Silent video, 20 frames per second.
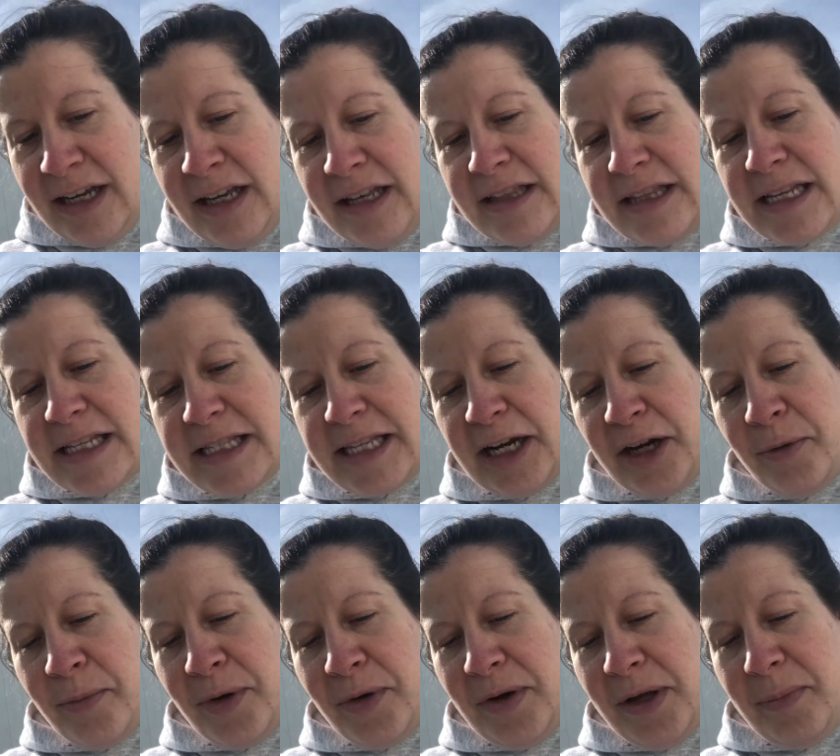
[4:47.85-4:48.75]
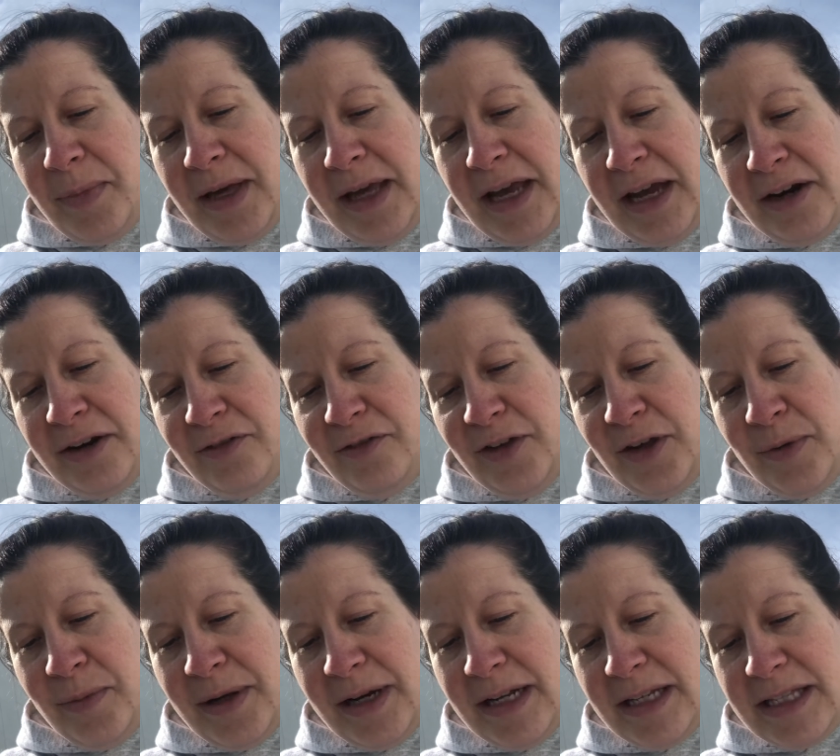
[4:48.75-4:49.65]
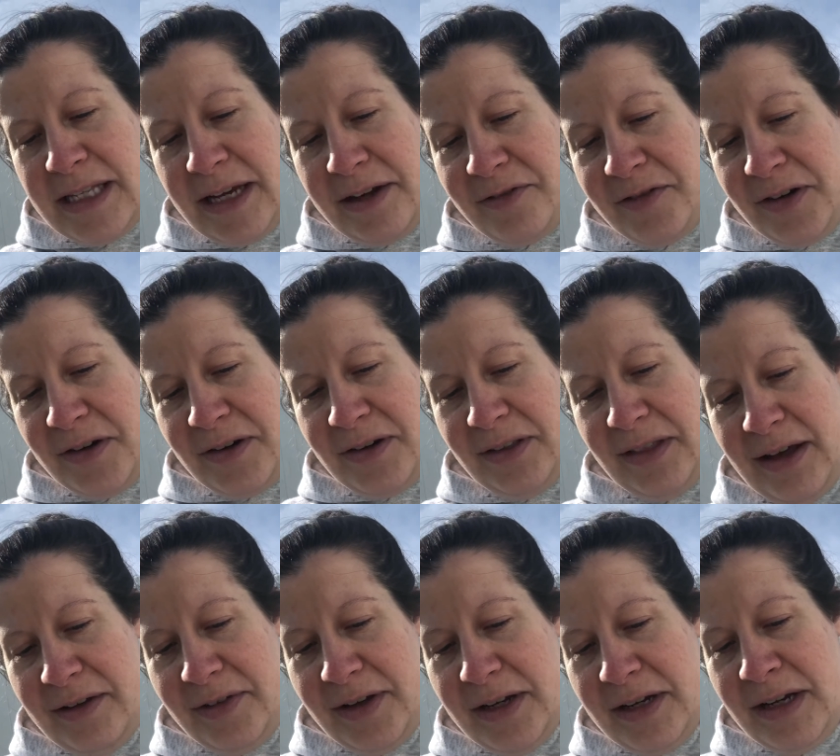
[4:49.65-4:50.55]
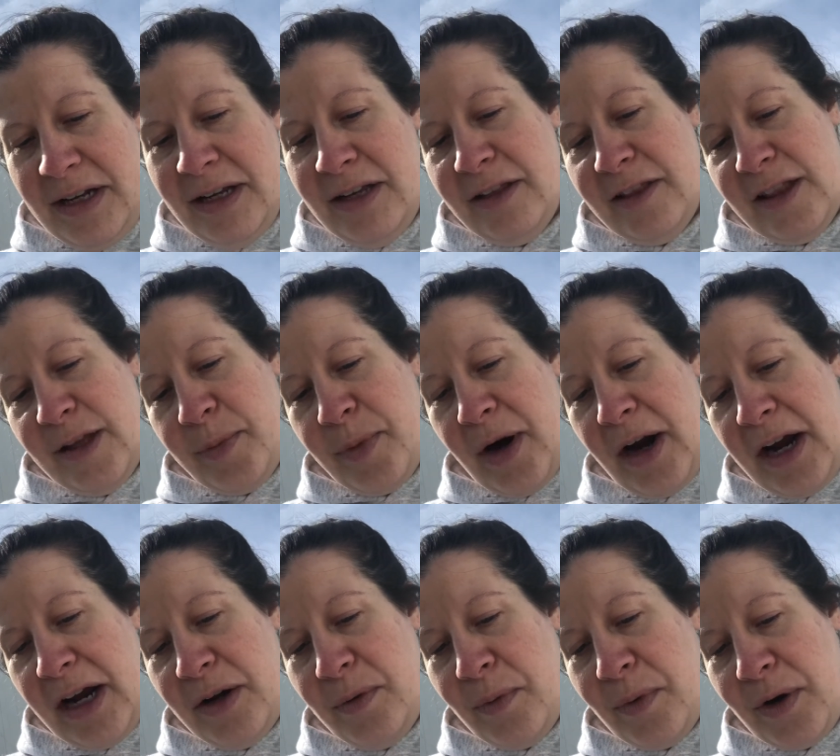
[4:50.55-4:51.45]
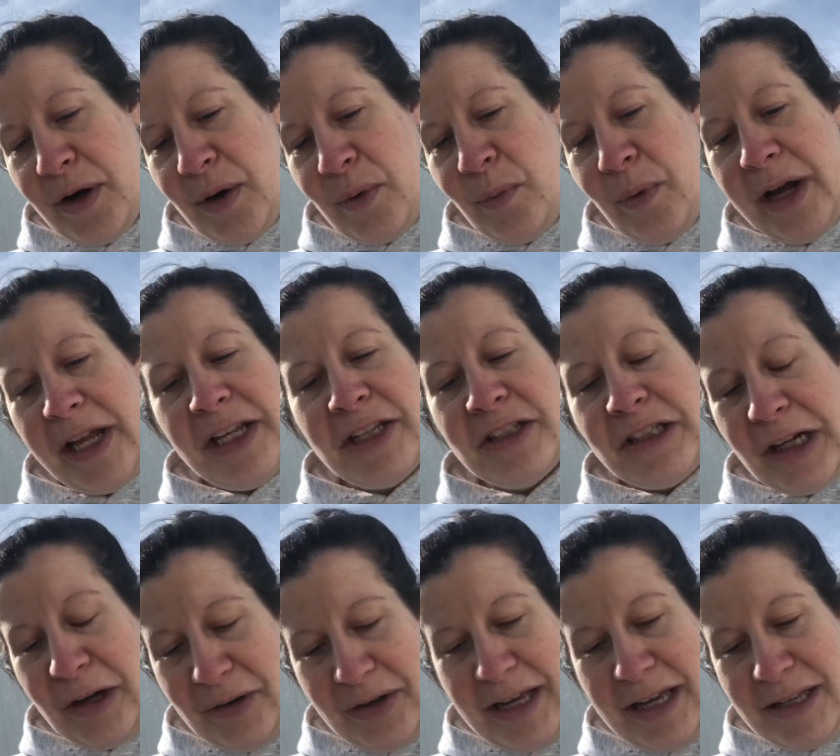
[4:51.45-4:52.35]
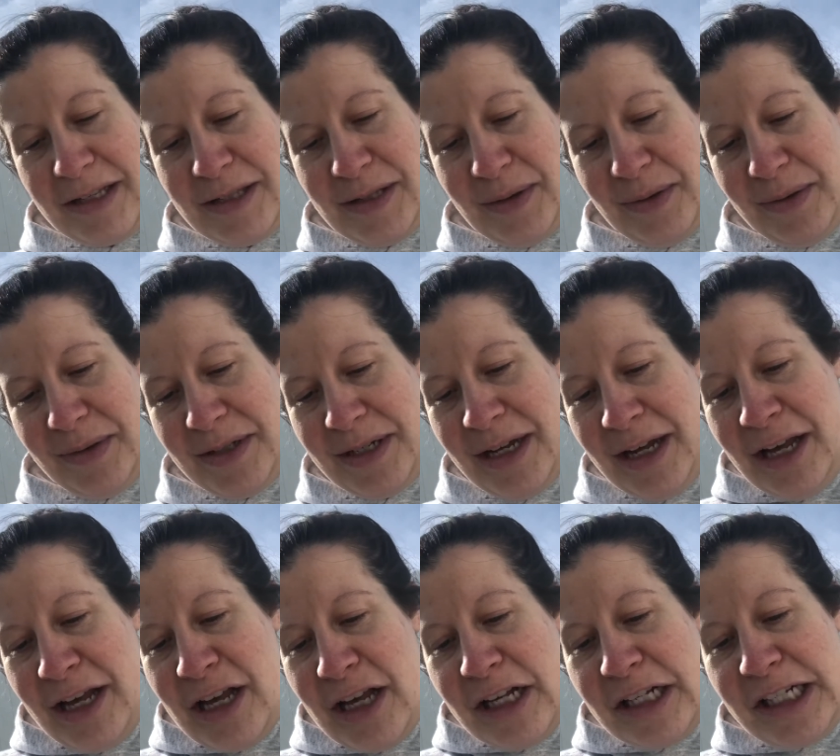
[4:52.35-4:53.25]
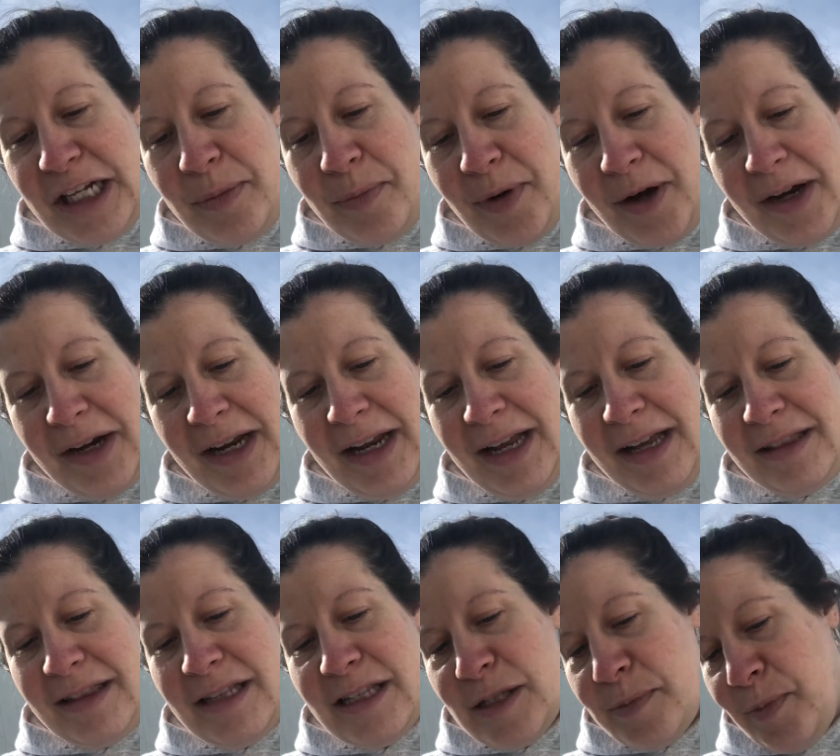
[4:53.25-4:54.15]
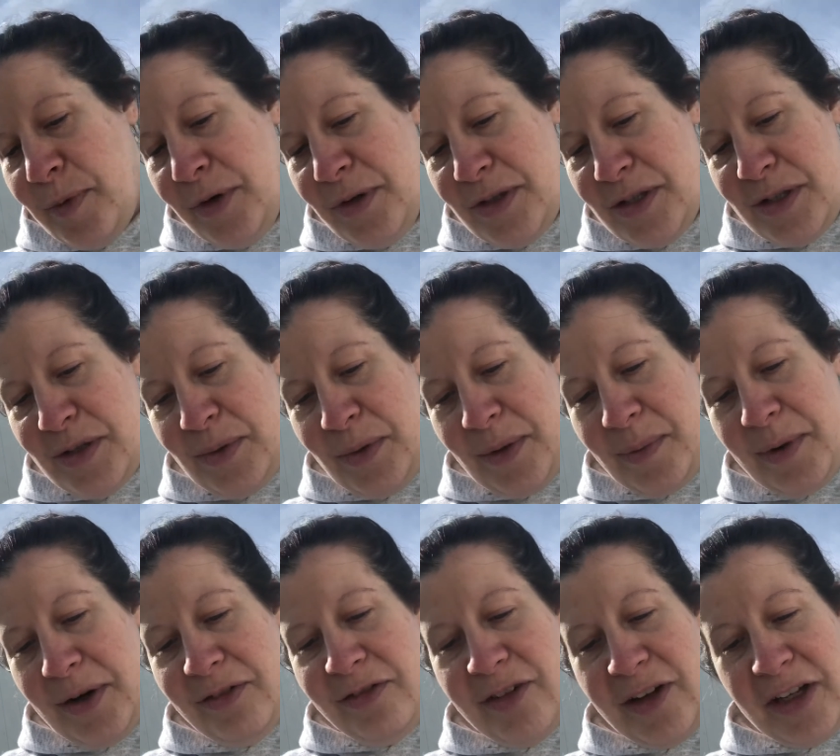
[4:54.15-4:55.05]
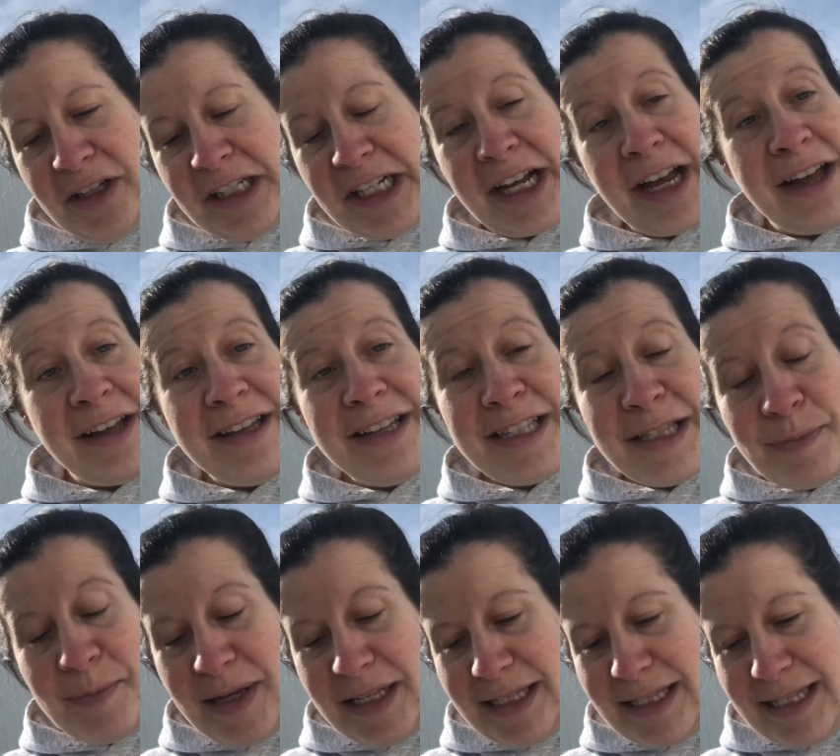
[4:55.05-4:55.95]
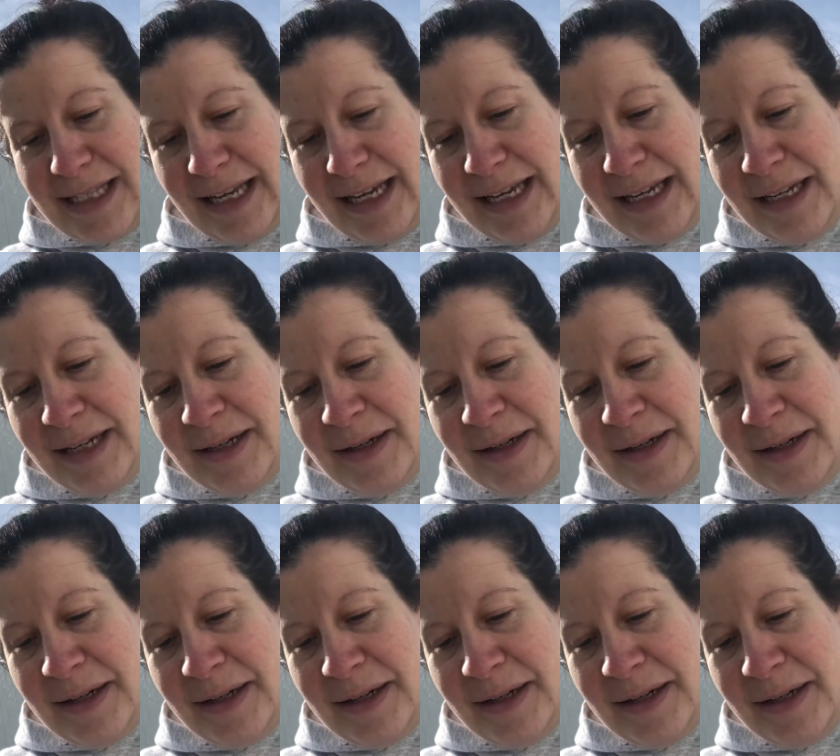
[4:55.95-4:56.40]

The ceremony began a few minutes after 11. The bride wore a white jogging suit. She bought it at the sports store where Fudge got his Mitzi.